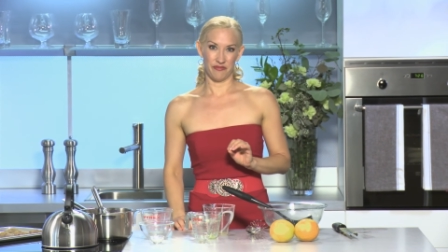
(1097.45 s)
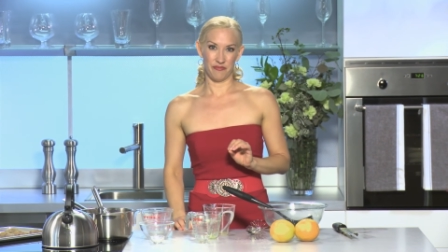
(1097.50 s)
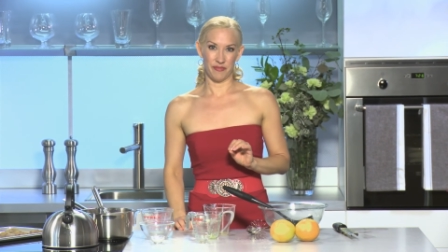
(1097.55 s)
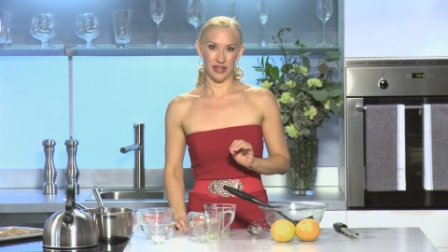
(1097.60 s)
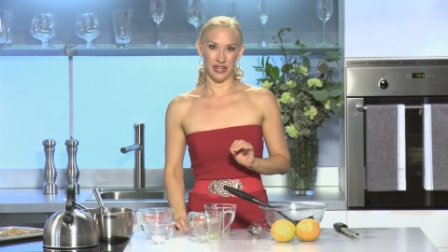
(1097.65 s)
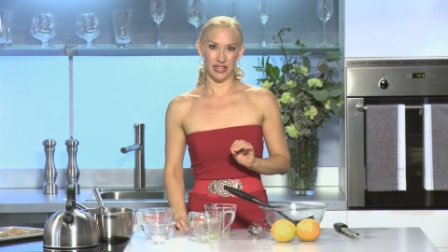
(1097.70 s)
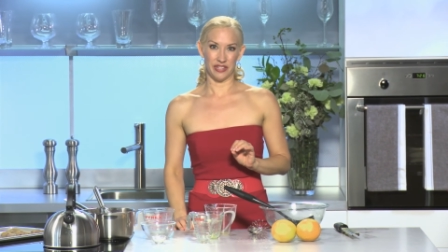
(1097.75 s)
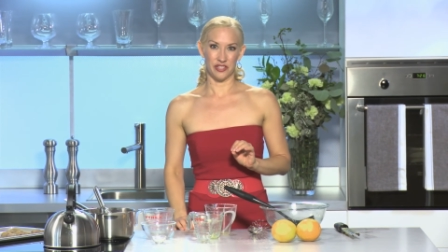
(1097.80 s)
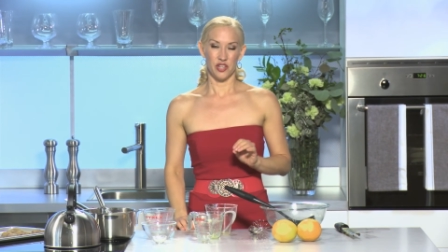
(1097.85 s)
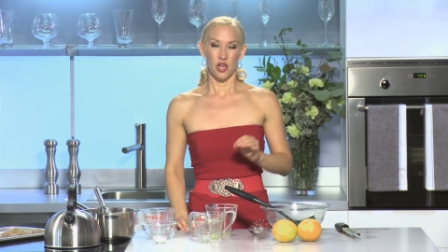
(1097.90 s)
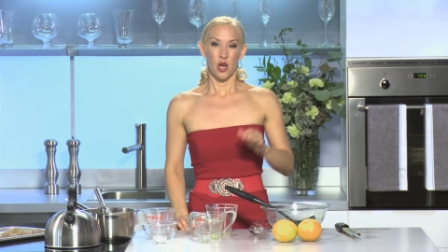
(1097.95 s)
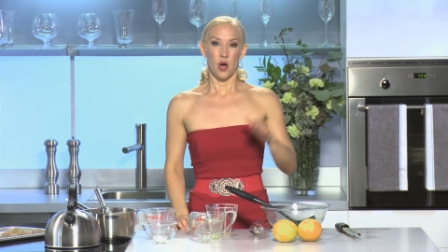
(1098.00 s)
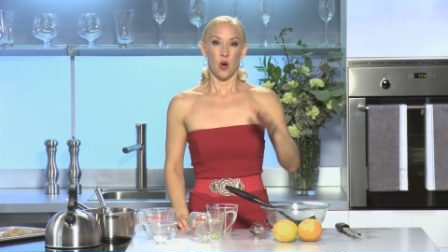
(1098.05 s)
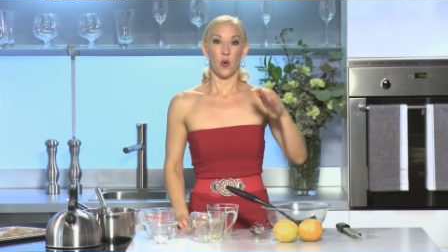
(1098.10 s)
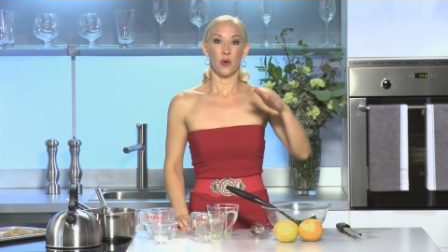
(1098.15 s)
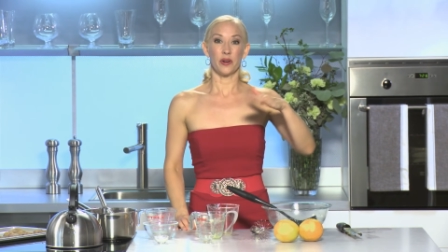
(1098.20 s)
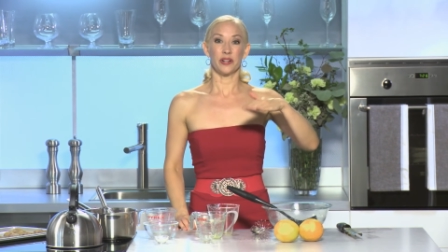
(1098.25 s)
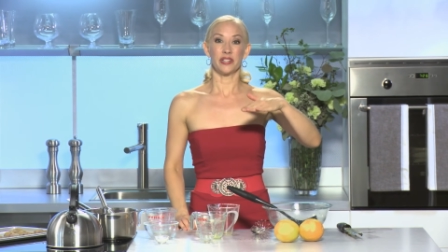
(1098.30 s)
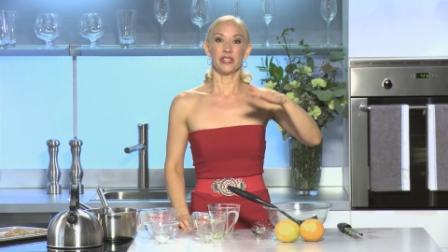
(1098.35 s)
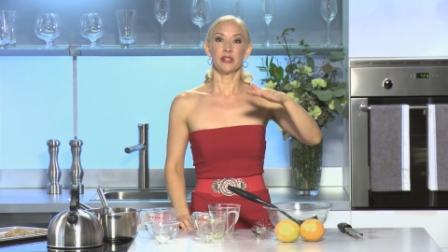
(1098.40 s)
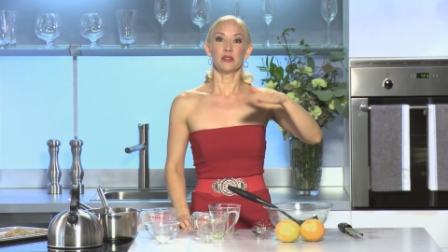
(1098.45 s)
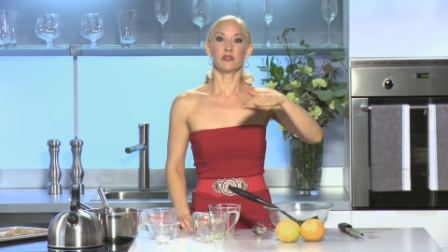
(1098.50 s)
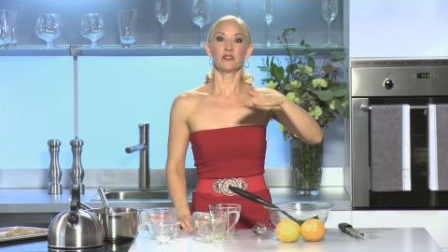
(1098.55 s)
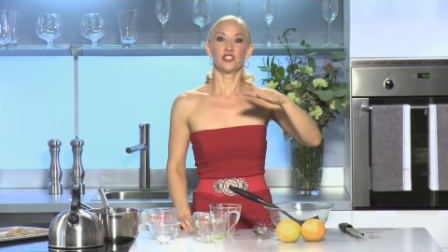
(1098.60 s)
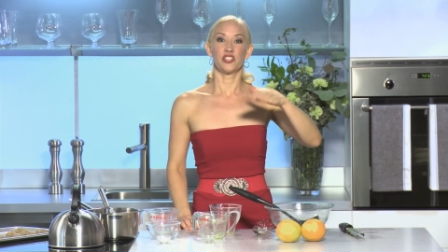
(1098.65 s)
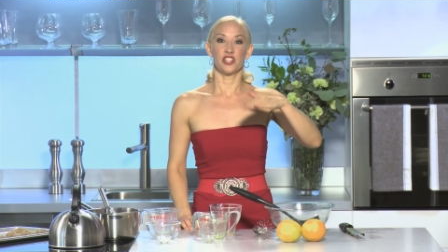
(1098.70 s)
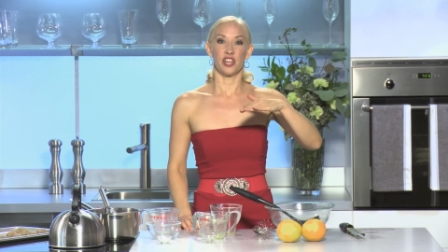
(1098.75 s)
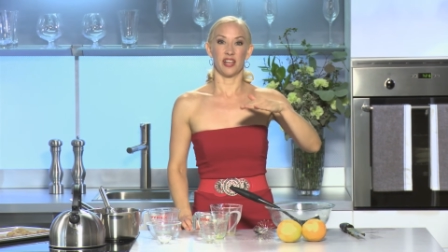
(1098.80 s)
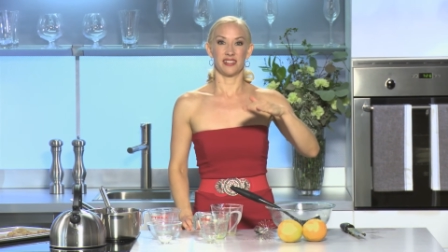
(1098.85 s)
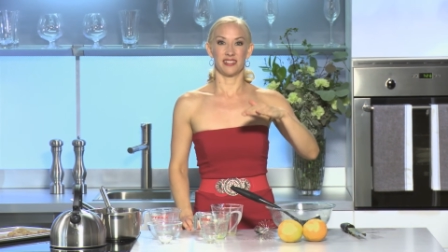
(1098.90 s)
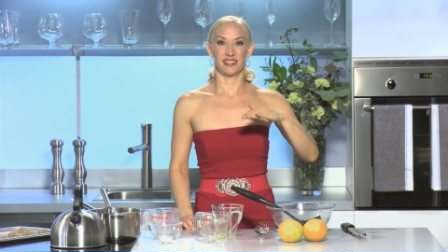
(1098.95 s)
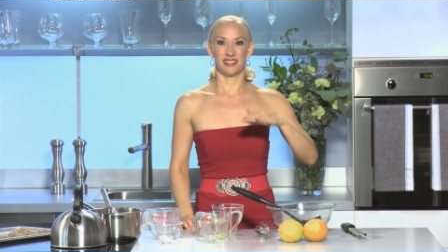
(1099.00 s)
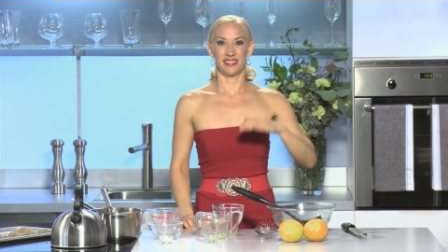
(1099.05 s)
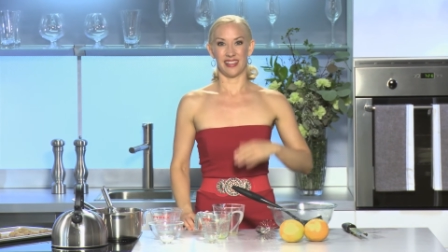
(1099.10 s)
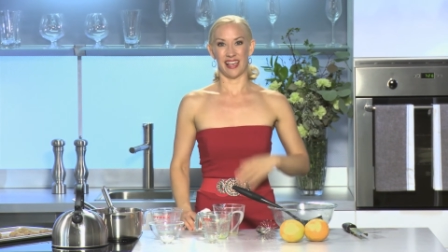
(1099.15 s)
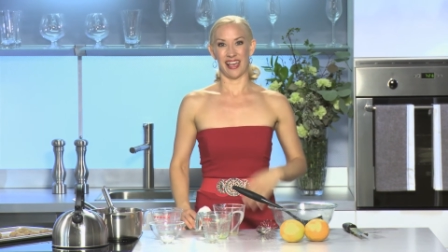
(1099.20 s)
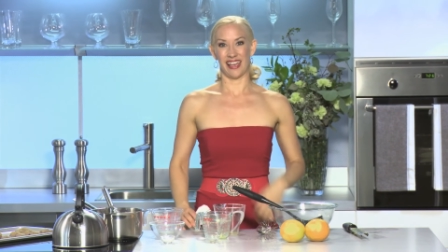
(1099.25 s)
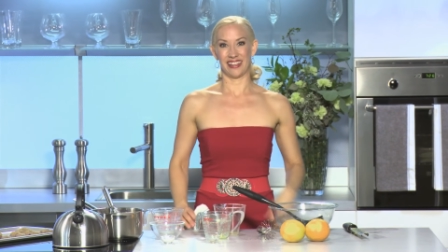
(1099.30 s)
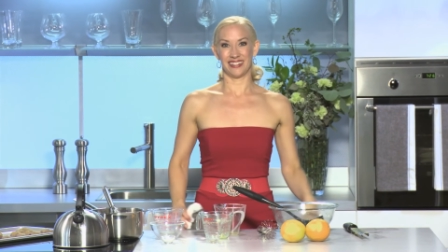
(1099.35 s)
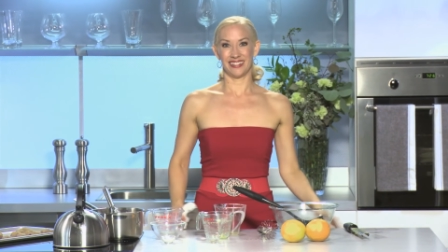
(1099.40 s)
minutes or until just
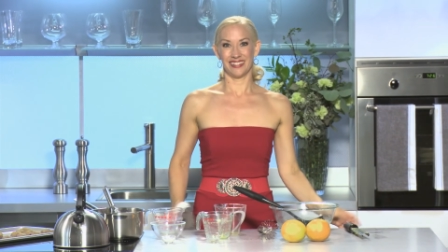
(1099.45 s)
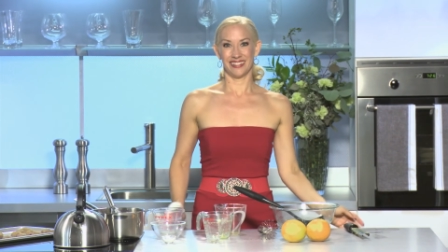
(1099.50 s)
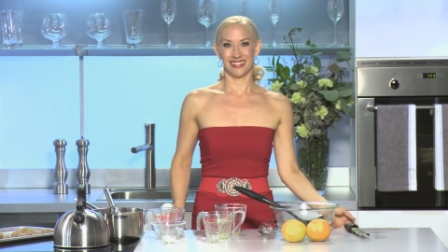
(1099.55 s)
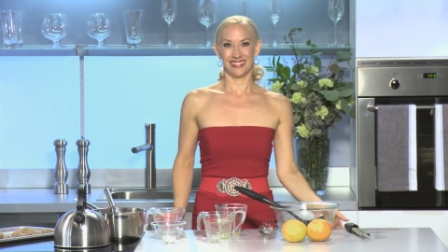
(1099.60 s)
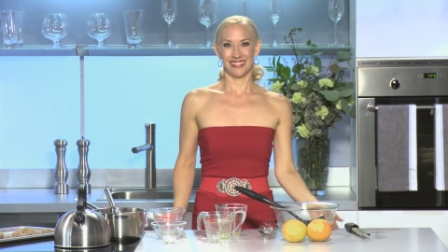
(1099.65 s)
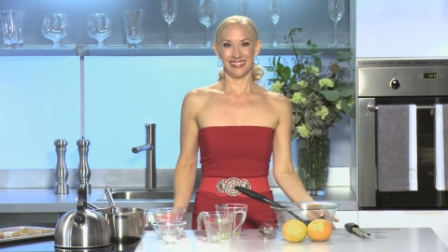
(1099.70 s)
set.